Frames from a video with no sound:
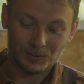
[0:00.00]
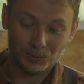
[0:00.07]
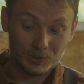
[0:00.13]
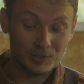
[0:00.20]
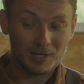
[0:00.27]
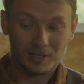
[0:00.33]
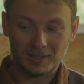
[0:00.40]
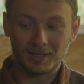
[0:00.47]

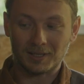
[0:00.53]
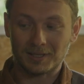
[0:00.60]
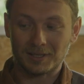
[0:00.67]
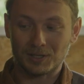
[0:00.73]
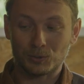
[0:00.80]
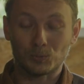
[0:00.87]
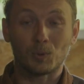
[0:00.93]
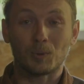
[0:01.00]
which I think
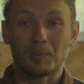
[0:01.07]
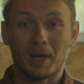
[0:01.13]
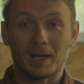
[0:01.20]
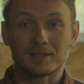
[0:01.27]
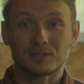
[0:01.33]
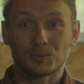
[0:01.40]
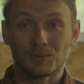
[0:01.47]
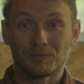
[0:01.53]
it will
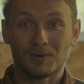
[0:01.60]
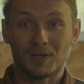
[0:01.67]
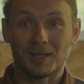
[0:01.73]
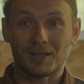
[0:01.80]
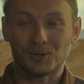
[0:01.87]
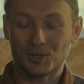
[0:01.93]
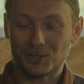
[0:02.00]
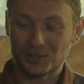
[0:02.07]
pass with
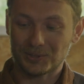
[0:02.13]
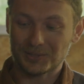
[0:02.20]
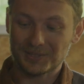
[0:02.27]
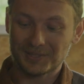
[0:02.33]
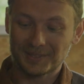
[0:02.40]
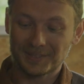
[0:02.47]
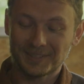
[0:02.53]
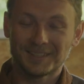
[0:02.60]
flying
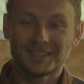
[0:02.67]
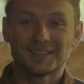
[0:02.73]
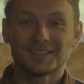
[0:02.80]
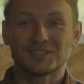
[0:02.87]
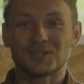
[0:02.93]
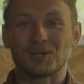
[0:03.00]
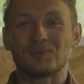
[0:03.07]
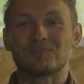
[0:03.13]
colors.
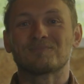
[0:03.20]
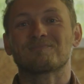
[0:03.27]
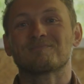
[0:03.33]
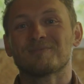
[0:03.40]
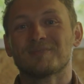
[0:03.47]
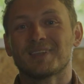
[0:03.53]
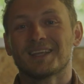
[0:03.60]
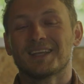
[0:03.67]
So
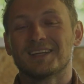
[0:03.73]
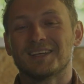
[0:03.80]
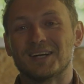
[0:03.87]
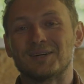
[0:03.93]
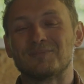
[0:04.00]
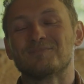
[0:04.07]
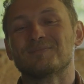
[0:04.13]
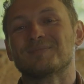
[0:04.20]
yeah.